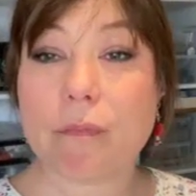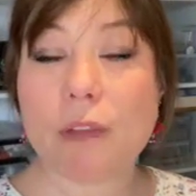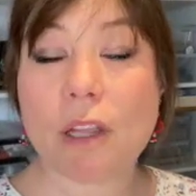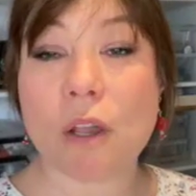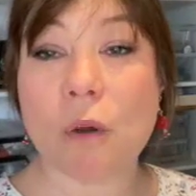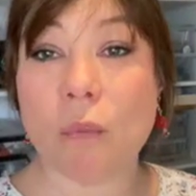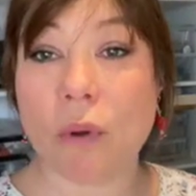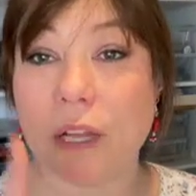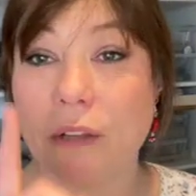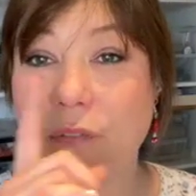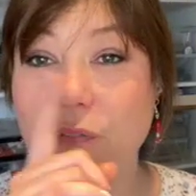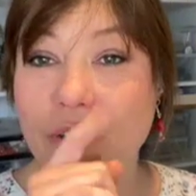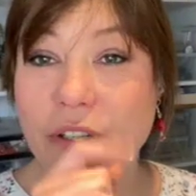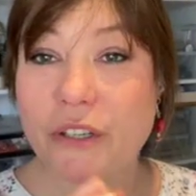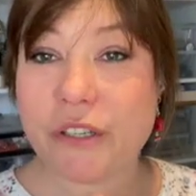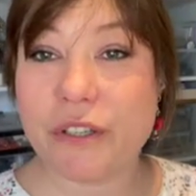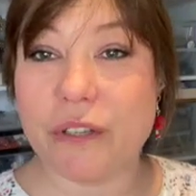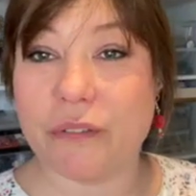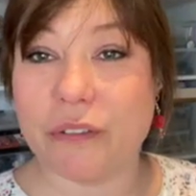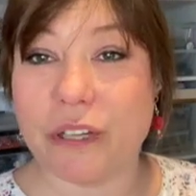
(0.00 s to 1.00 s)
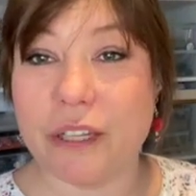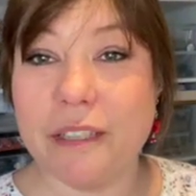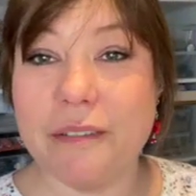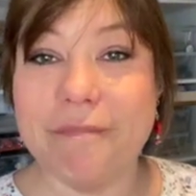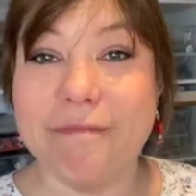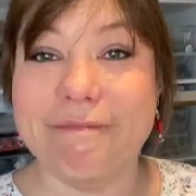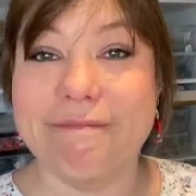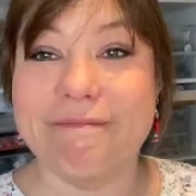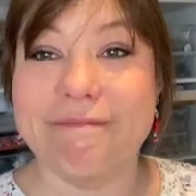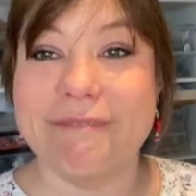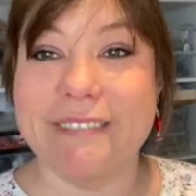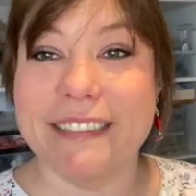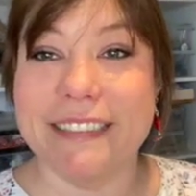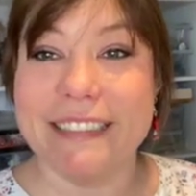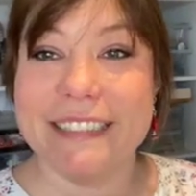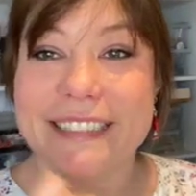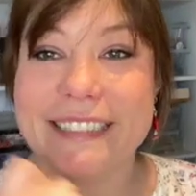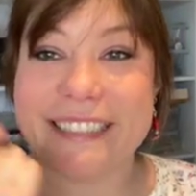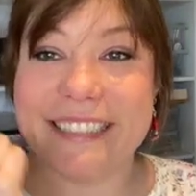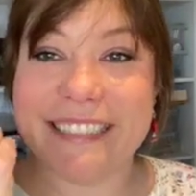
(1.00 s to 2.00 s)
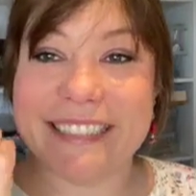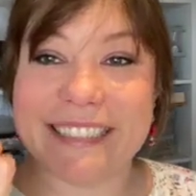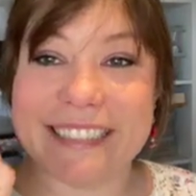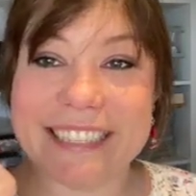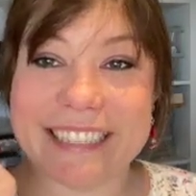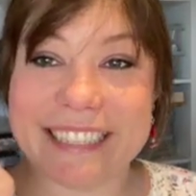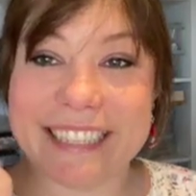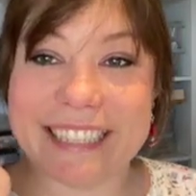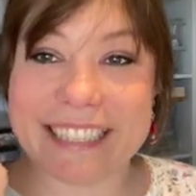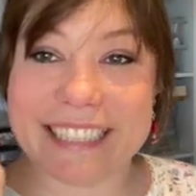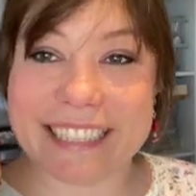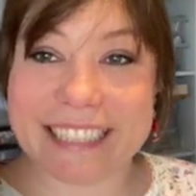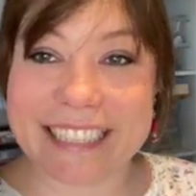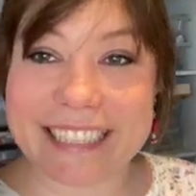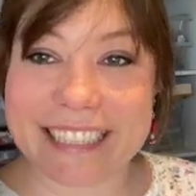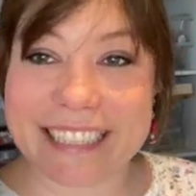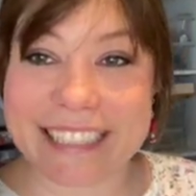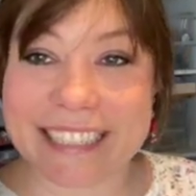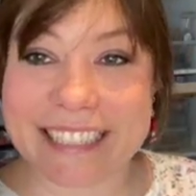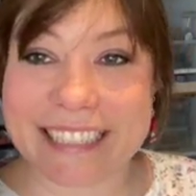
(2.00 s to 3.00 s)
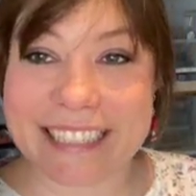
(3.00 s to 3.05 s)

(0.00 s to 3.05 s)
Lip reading: Well, first of all, see this?